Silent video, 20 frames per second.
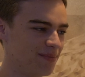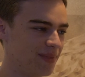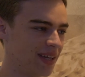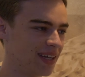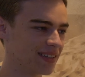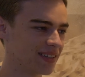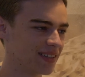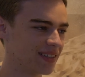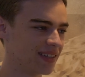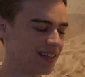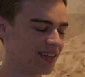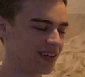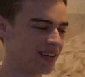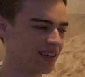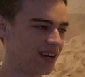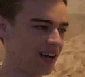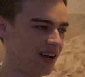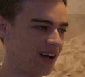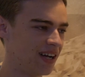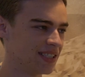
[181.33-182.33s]
I'm like
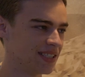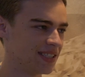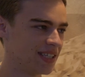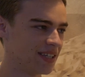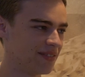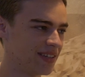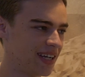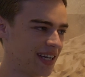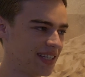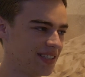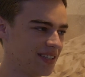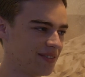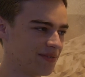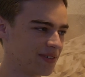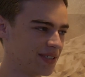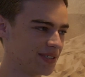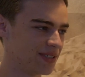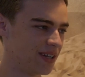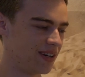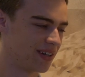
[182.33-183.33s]
I'll just think of an idea
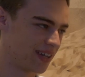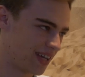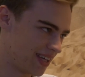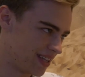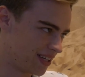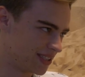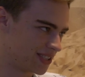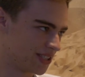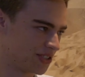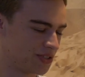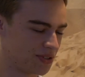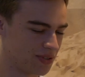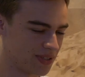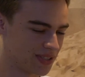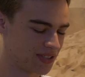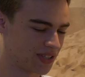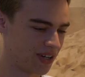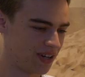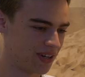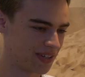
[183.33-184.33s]
for a song and I'll just do
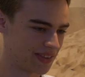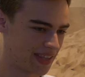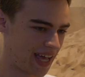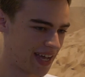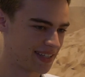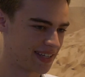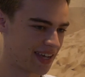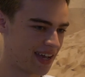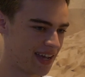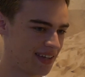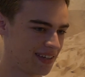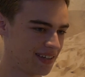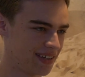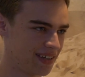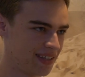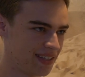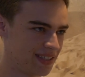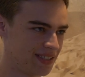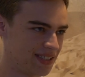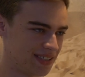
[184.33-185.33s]
the song that day
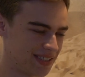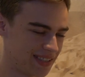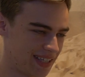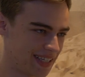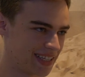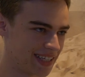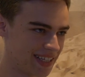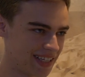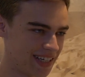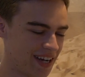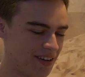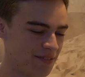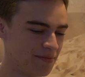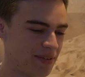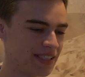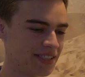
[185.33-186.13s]
just to like get it out of